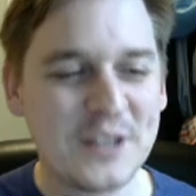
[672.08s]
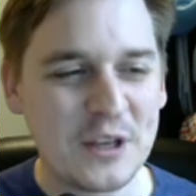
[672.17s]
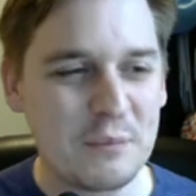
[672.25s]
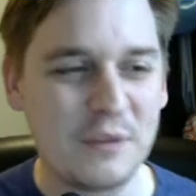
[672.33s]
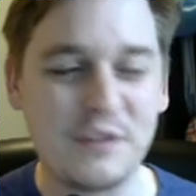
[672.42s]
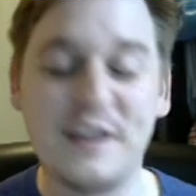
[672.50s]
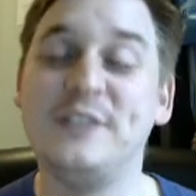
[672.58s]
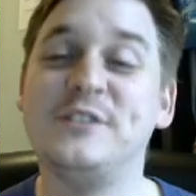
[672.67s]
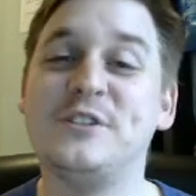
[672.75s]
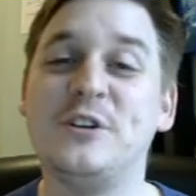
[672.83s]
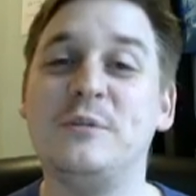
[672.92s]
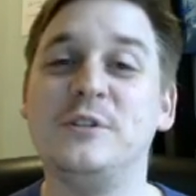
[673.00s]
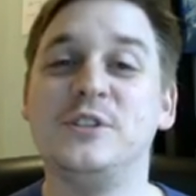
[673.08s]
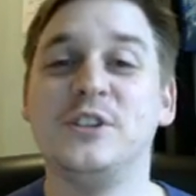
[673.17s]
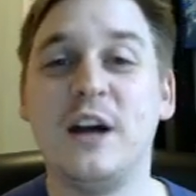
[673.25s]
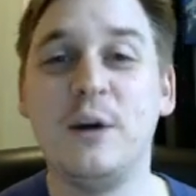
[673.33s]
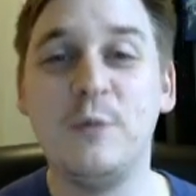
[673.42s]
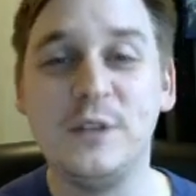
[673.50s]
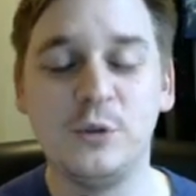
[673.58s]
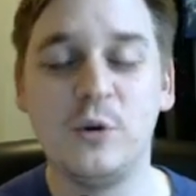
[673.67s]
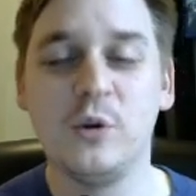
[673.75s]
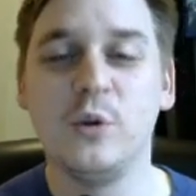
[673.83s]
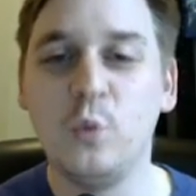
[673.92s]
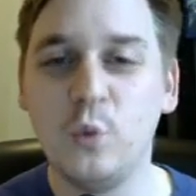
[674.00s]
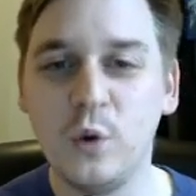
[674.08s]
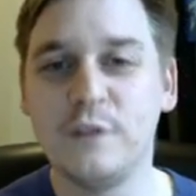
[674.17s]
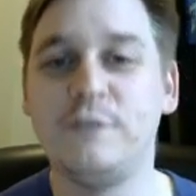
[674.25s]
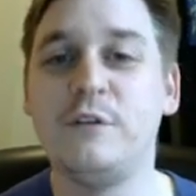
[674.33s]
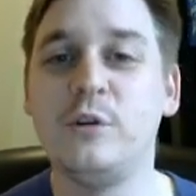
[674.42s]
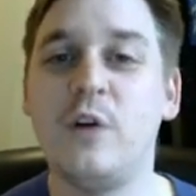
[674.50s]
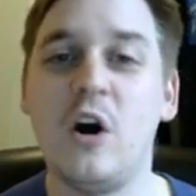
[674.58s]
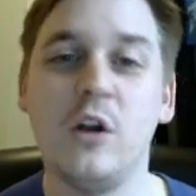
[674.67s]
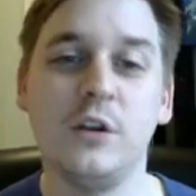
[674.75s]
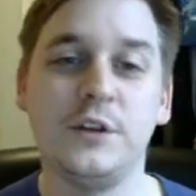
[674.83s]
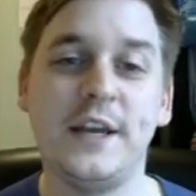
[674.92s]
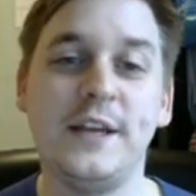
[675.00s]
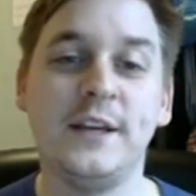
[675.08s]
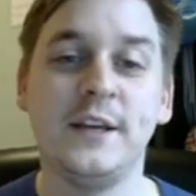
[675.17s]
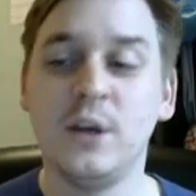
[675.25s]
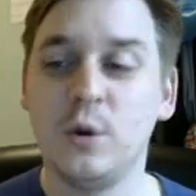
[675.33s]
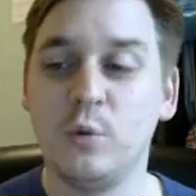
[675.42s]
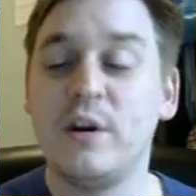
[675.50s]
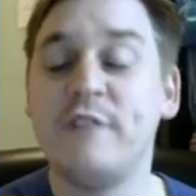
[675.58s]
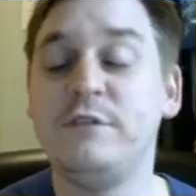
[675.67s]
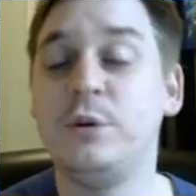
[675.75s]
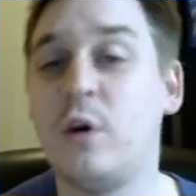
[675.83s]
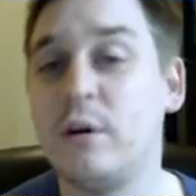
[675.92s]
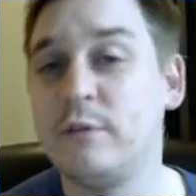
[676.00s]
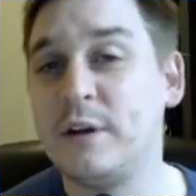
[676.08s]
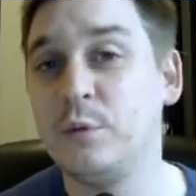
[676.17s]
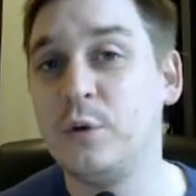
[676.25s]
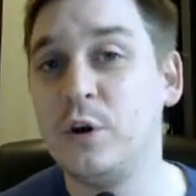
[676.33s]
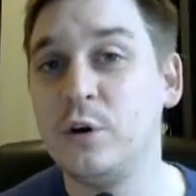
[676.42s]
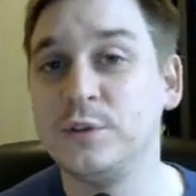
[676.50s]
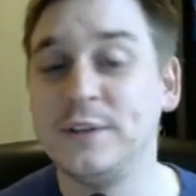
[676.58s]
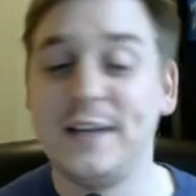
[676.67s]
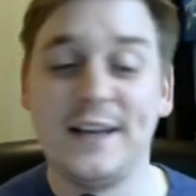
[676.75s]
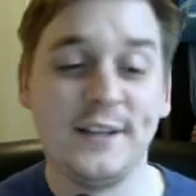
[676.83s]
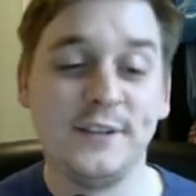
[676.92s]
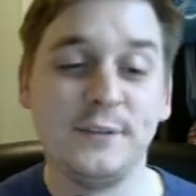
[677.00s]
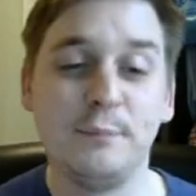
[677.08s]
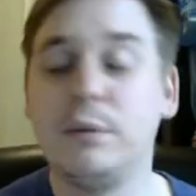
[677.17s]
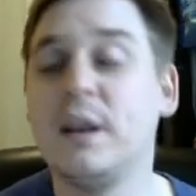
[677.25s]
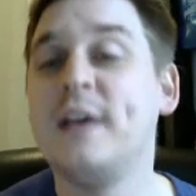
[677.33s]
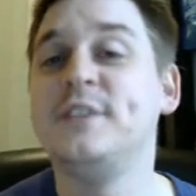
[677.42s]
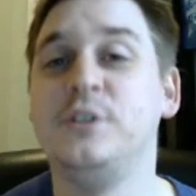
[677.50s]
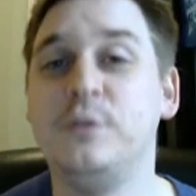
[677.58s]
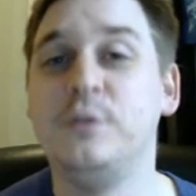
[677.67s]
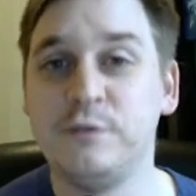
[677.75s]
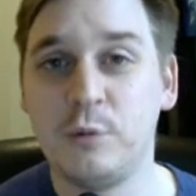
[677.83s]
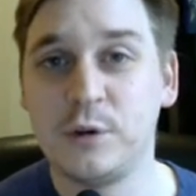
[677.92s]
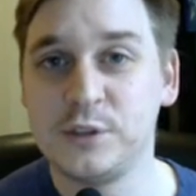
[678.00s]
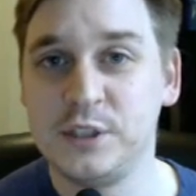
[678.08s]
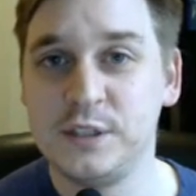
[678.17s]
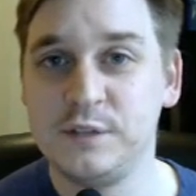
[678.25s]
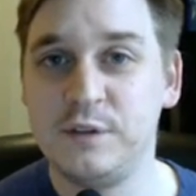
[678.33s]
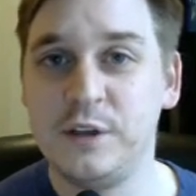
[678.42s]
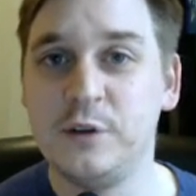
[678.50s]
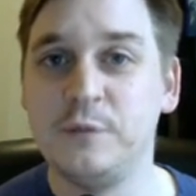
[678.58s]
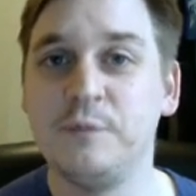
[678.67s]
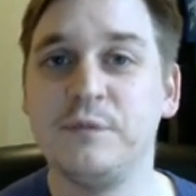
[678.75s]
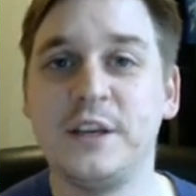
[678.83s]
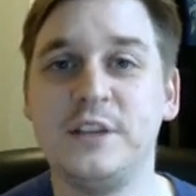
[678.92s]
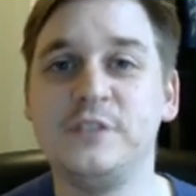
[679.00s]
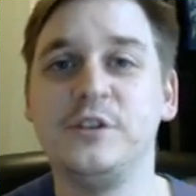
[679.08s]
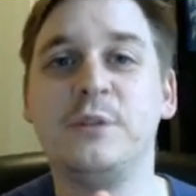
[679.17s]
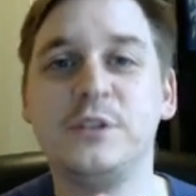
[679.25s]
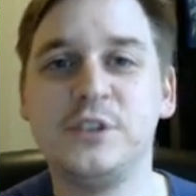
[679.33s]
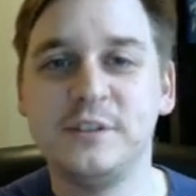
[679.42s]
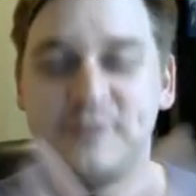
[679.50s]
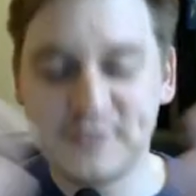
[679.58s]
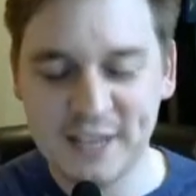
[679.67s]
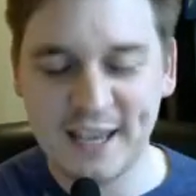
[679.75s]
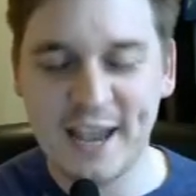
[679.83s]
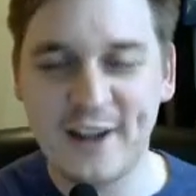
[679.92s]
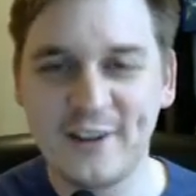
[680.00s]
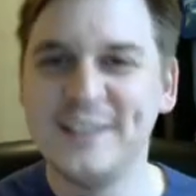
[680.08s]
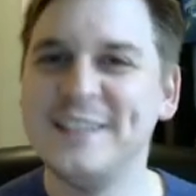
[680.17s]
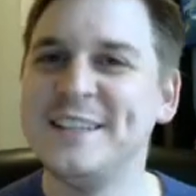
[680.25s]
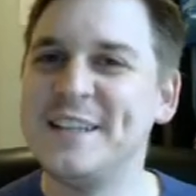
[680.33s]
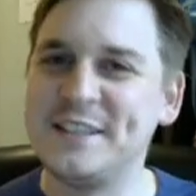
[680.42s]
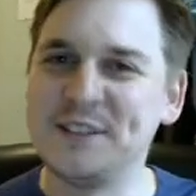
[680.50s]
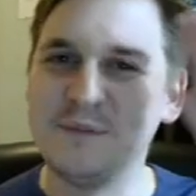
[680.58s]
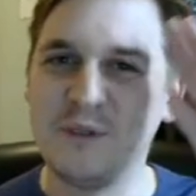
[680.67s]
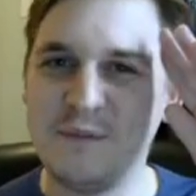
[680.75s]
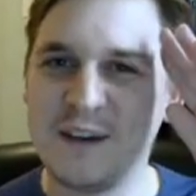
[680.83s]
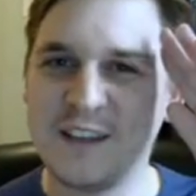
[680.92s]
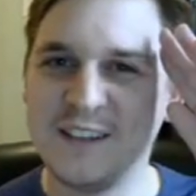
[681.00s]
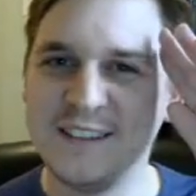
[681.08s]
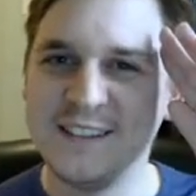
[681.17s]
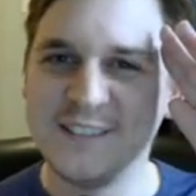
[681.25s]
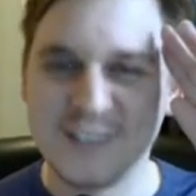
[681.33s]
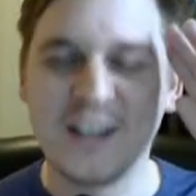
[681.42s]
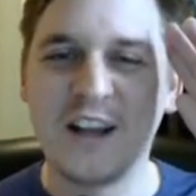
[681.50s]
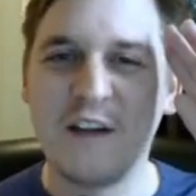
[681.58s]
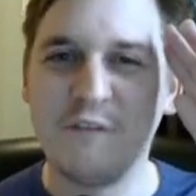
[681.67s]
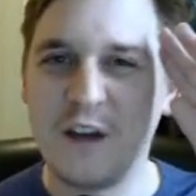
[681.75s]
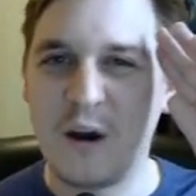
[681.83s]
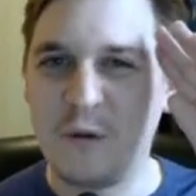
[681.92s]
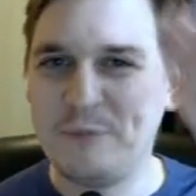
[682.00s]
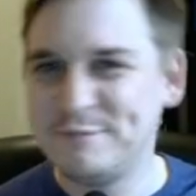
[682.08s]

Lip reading: But thank you so much. I wish you all a wonderful holiday wherever you are around the world, and bless you for watching this video. Thank you so much. Take care. It's the Money Man signing out for now.